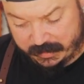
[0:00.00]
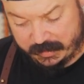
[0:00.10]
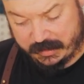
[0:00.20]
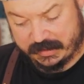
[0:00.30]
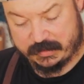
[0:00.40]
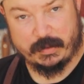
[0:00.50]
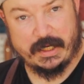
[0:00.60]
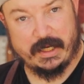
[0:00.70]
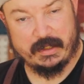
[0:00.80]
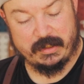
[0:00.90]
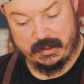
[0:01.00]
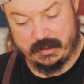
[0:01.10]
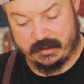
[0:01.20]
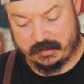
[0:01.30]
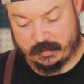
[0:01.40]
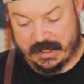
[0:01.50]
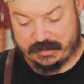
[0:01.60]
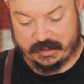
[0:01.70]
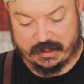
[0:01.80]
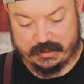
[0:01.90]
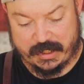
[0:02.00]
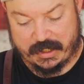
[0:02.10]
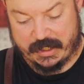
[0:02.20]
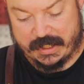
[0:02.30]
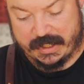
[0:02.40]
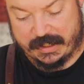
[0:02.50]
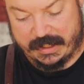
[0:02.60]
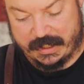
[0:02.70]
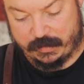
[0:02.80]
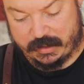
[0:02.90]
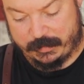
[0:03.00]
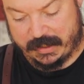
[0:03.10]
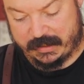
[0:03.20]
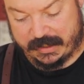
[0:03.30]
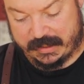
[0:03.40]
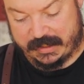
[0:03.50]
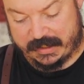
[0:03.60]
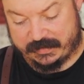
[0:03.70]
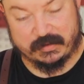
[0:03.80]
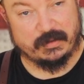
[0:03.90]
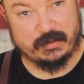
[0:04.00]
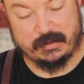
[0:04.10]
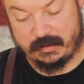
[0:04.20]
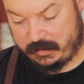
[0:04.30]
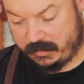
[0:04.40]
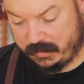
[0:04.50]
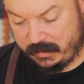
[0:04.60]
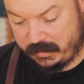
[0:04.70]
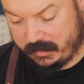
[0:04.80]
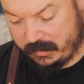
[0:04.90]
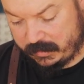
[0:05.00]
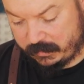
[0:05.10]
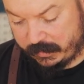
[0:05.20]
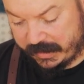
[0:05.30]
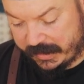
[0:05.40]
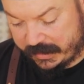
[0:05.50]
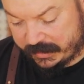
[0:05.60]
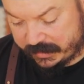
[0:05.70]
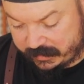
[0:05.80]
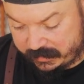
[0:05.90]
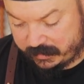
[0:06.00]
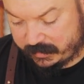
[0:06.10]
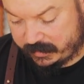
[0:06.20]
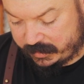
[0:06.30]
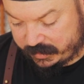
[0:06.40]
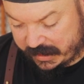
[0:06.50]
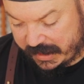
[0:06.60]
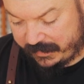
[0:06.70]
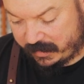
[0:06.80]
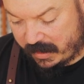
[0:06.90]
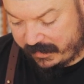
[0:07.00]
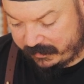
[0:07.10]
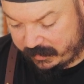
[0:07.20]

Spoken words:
this way. So we're actually gonna try to cut at an angle coming in like this. We're gonna kind of just shave it off.